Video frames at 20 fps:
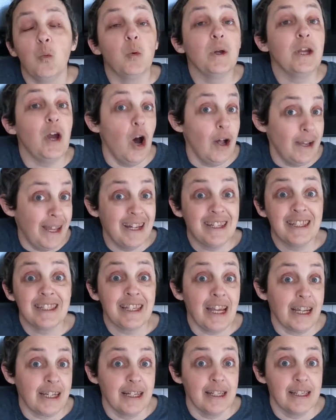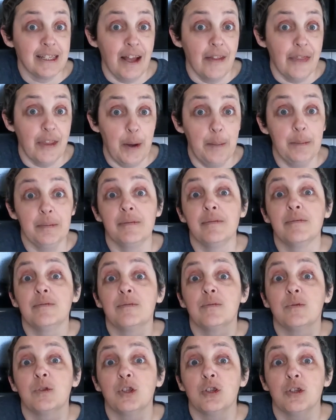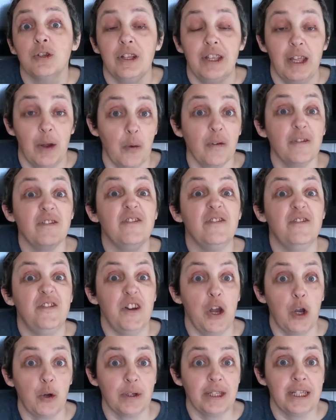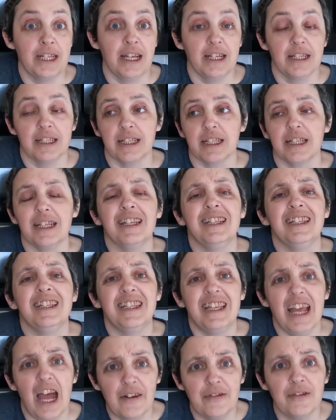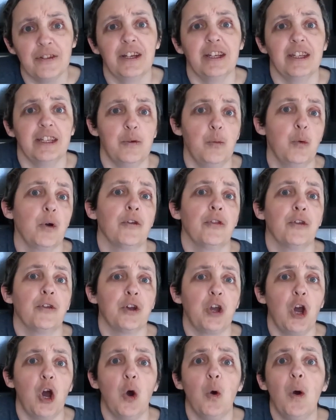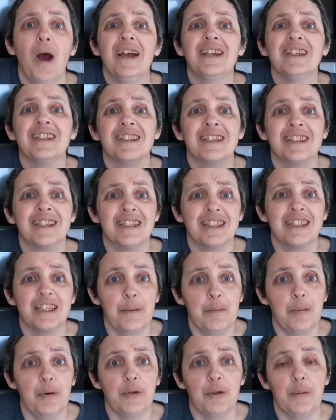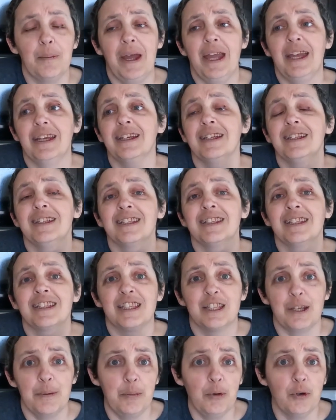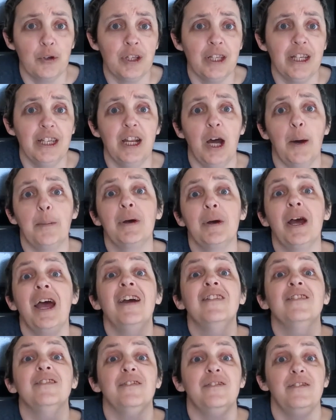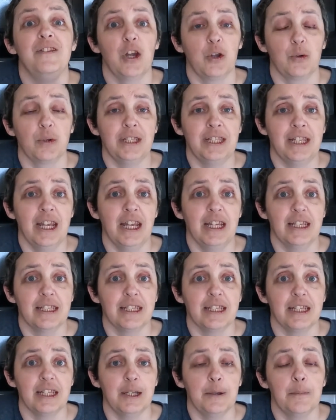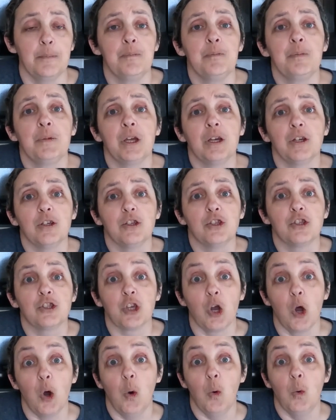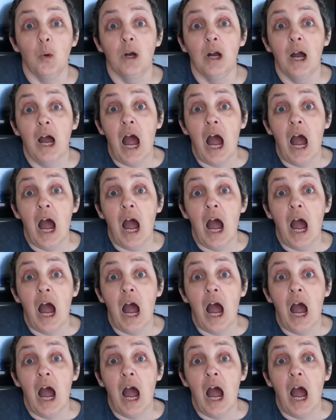We all had seconds on them. They were very tasty. Definitely worth a go. Simple to make, simple cleanup, very tasty. So